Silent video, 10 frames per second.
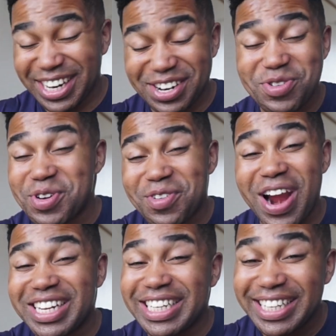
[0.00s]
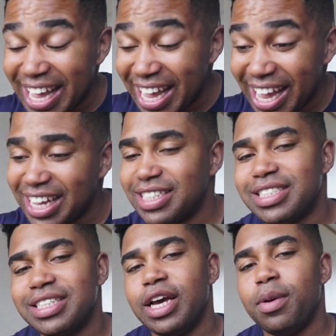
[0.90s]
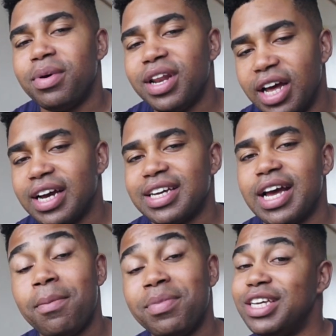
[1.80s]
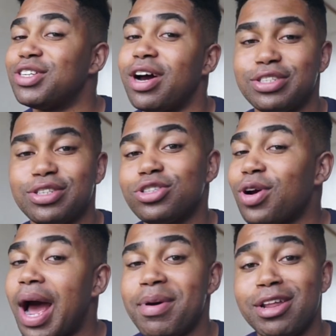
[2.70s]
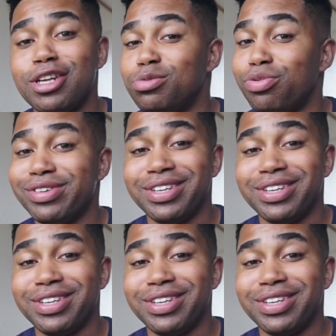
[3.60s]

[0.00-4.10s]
and doing crazy things. But look, I'm gonna need y'all to subscribe at this point.